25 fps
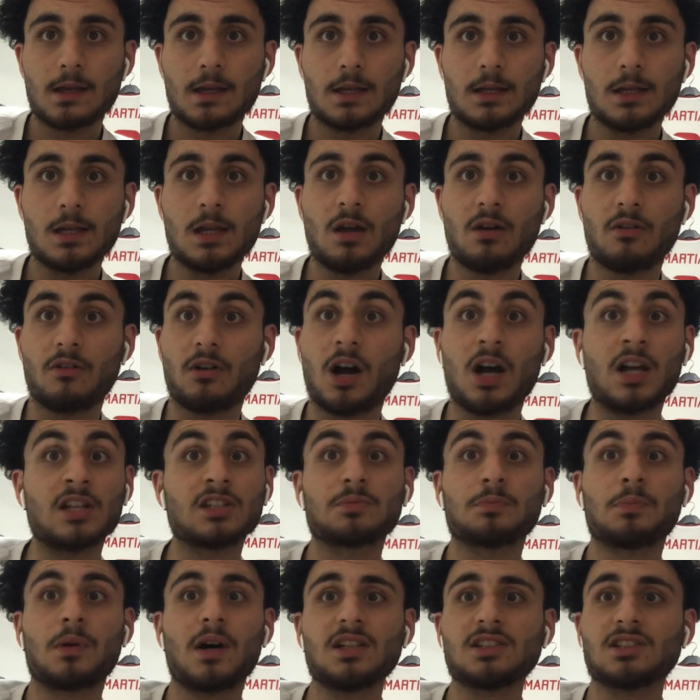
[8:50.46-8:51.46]
yeah,
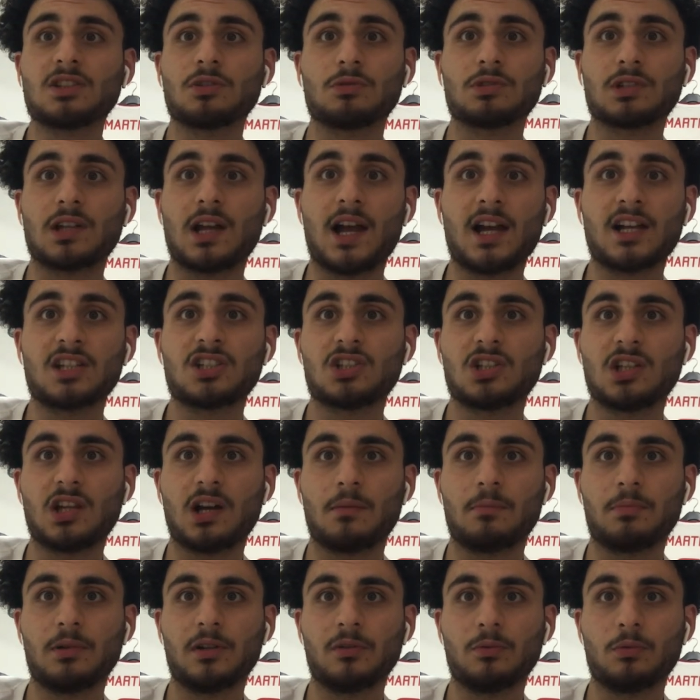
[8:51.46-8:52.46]
his passing was actually
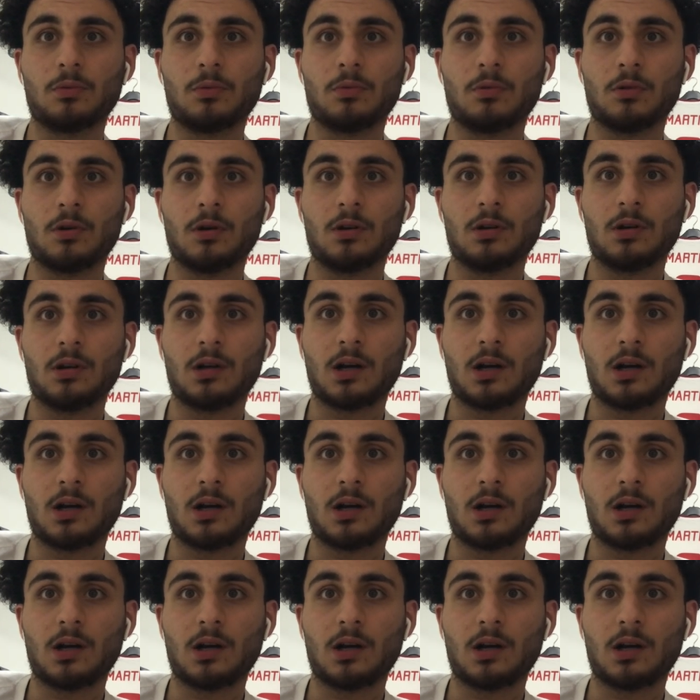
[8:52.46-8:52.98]
unbelievable, bro.